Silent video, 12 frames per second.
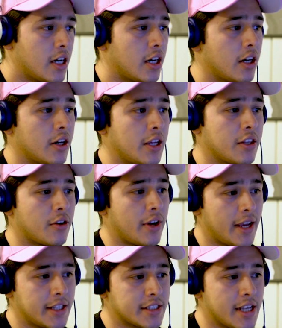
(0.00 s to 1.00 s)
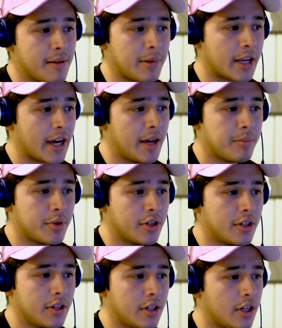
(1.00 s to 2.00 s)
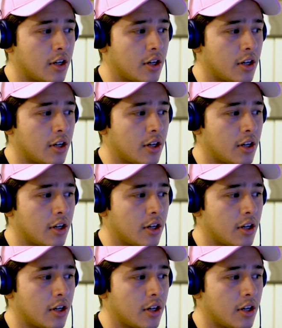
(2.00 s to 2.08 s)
either ASAP like I put,